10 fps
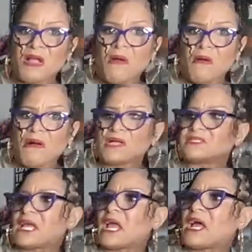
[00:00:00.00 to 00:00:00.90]
all
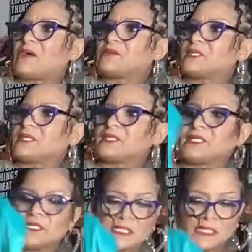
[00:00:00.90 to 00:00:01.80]
down,
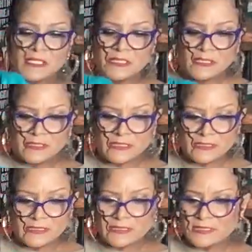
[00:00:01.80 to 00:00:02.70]
honey. This
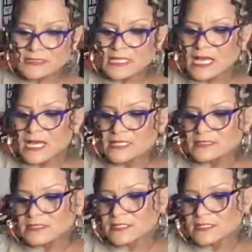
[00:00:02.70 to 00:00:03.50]
is a size